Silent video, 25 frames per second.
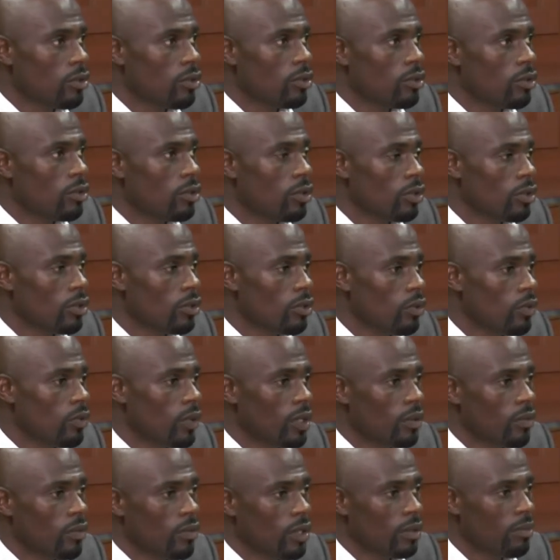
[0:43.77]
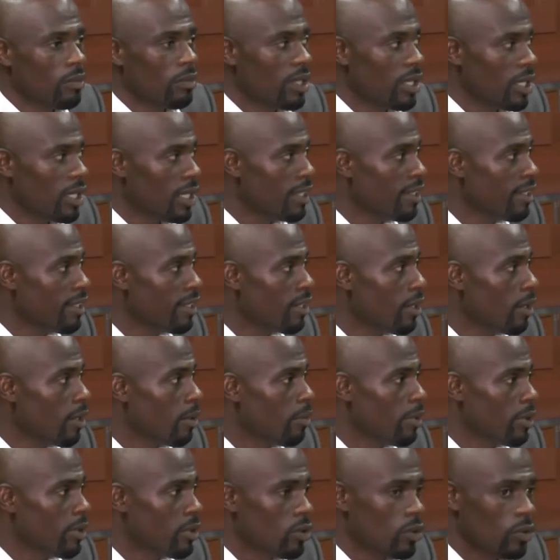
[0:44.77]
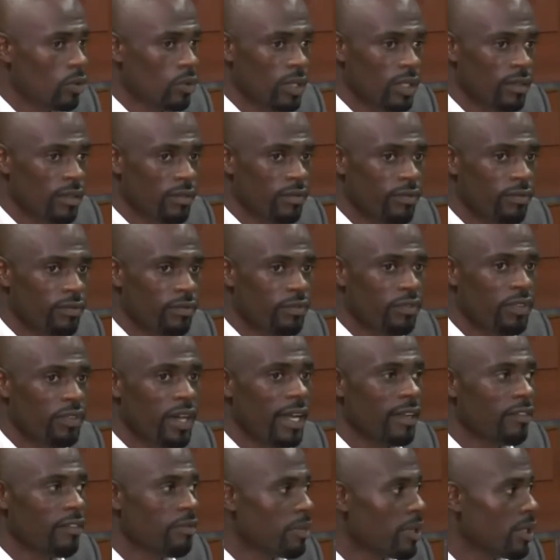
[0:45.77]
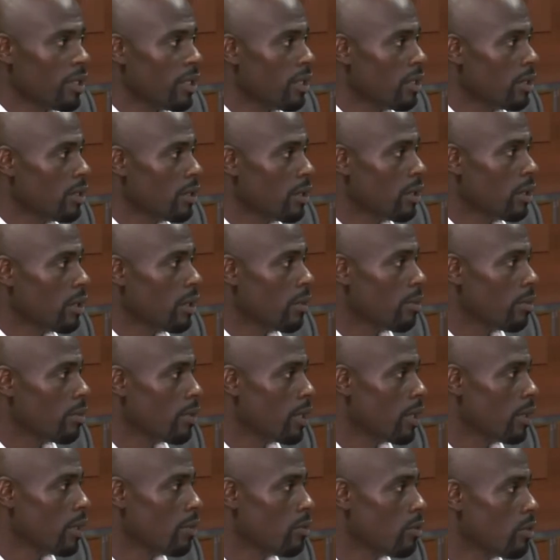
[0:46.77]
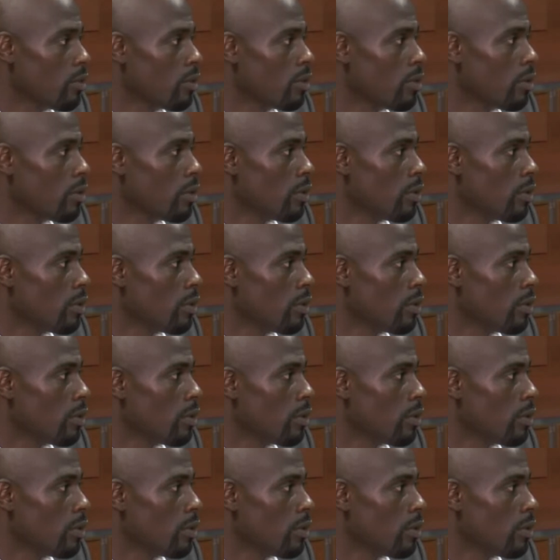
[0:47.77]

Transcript: not to win one Malaysian Cup, but to win five Malaysian Cup games.